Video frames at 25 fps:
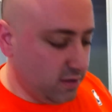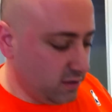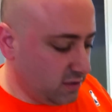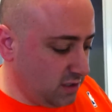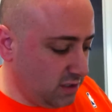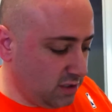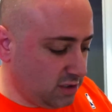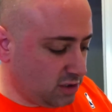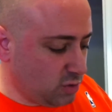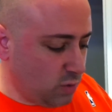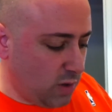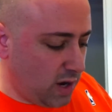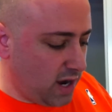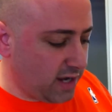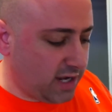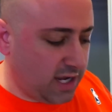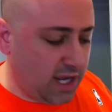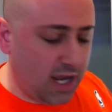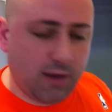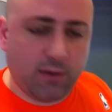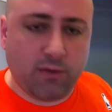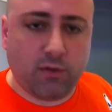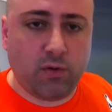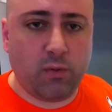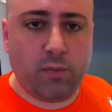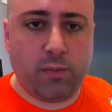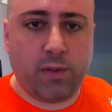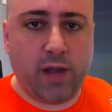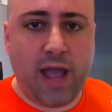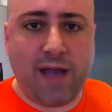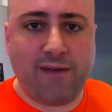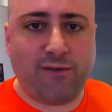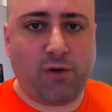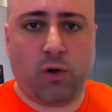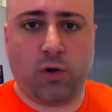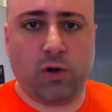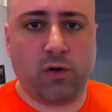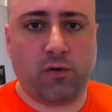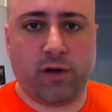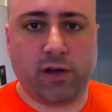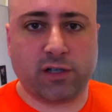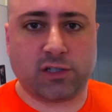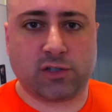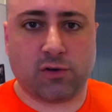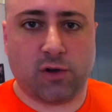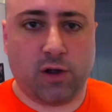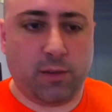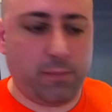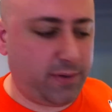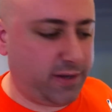See, this is why I can't own a
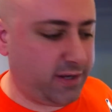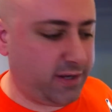restaurant,